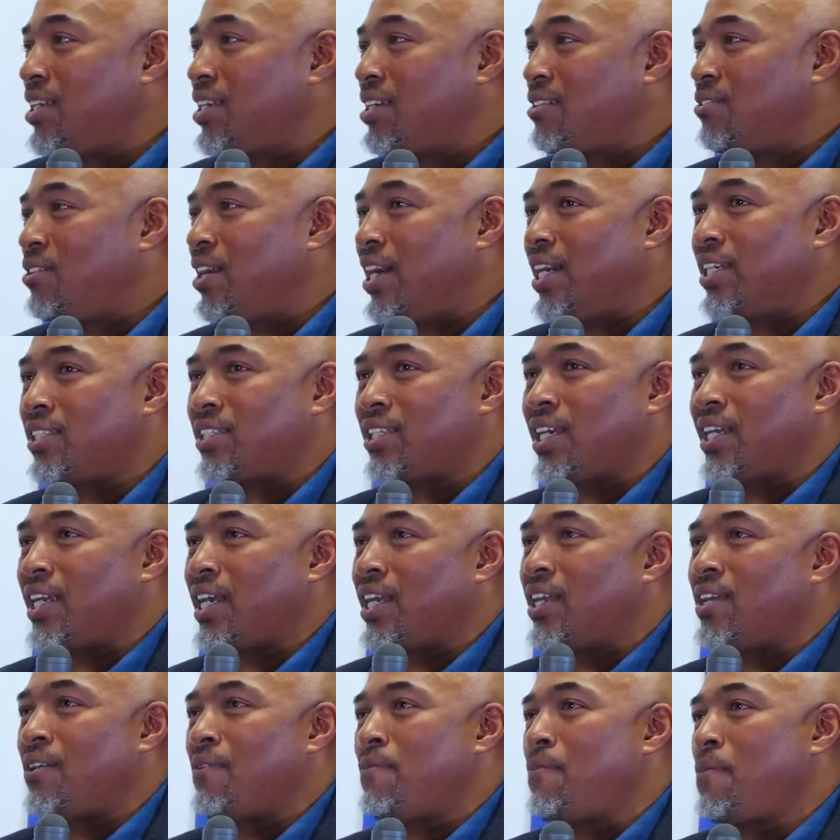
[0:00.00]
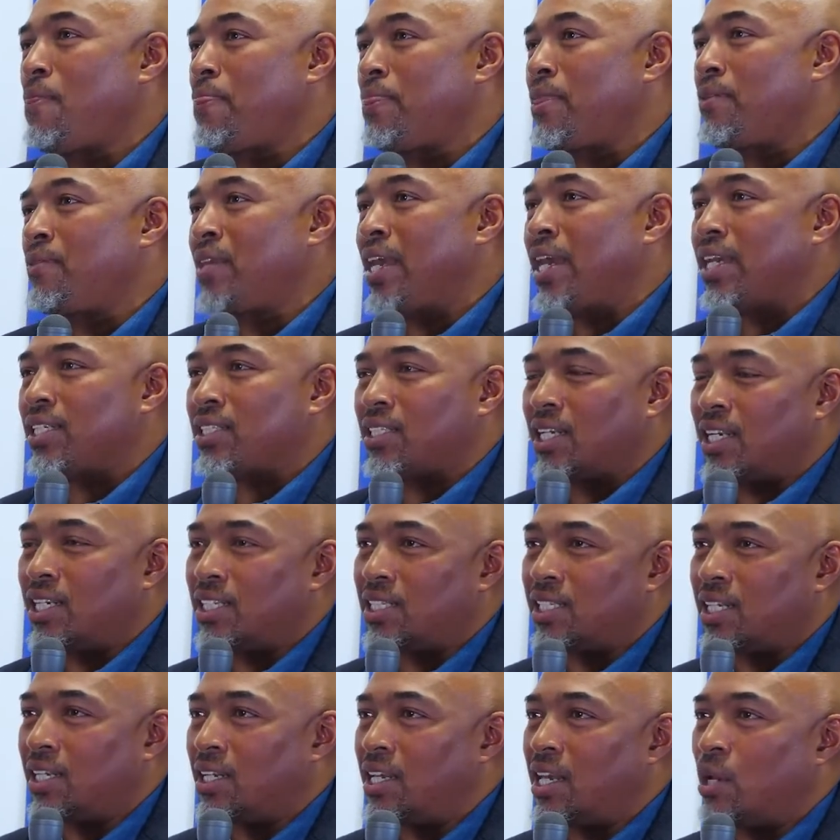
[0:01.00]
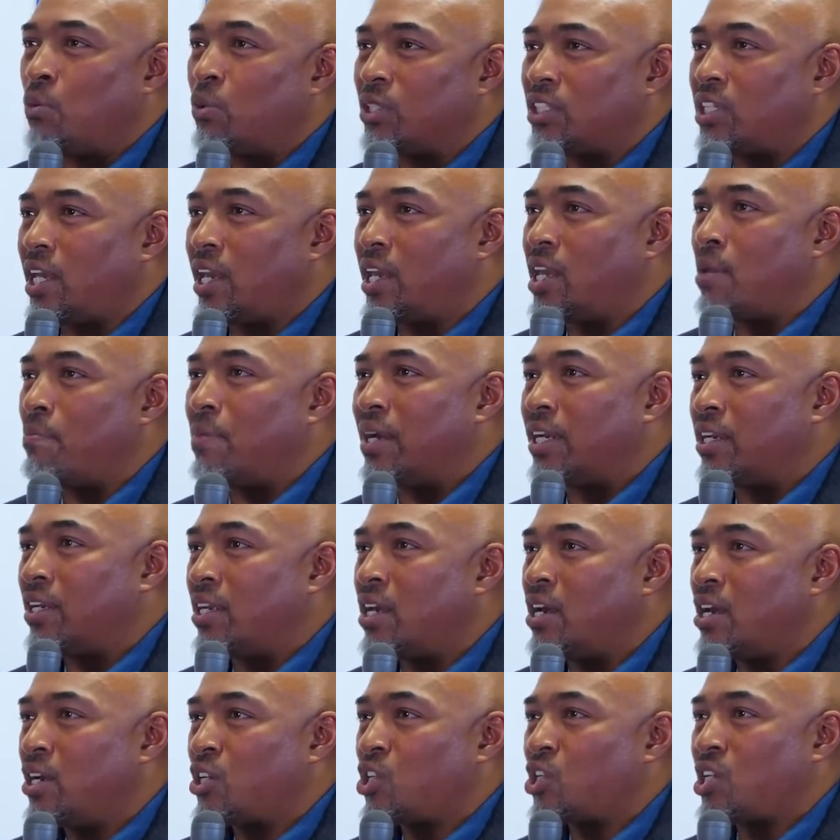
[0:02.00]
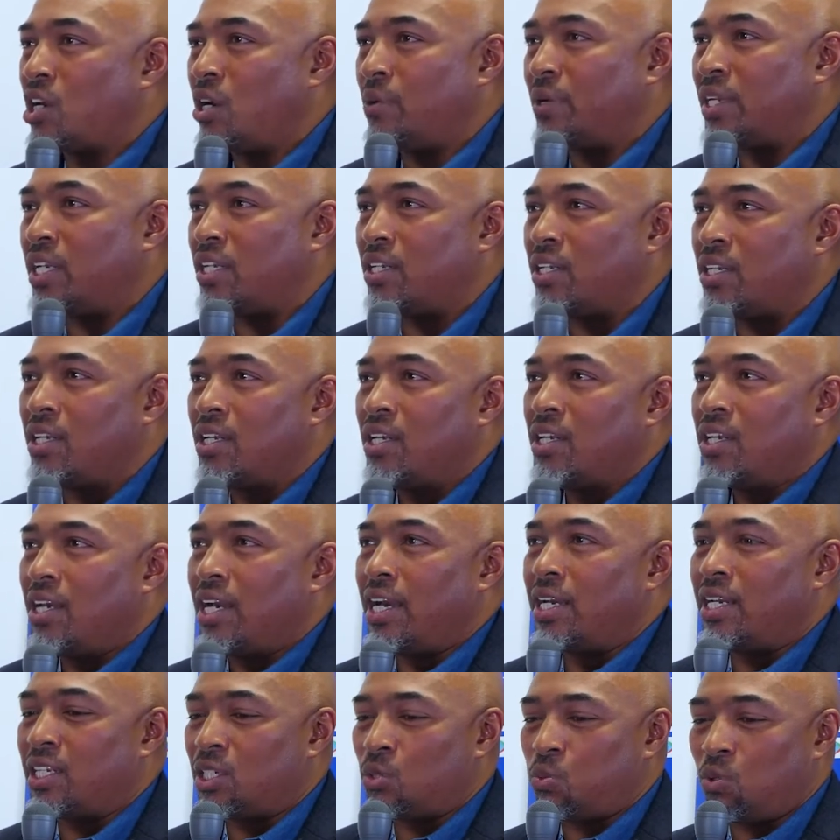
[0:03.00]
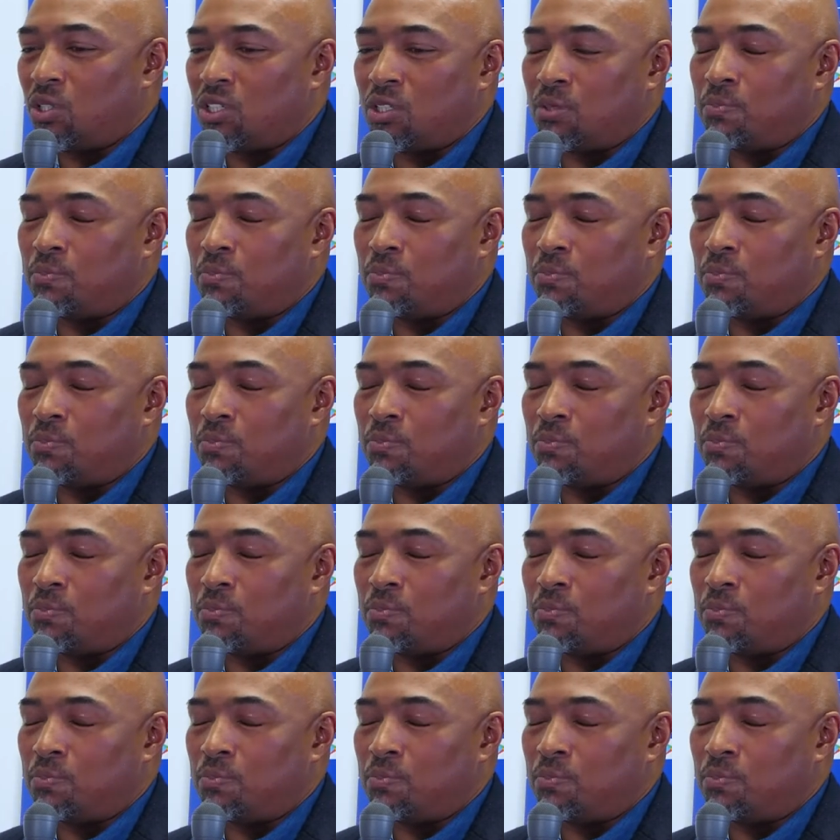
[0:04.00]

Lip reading: Right, so then, yeah, so it was the Hitman and Her show, and this was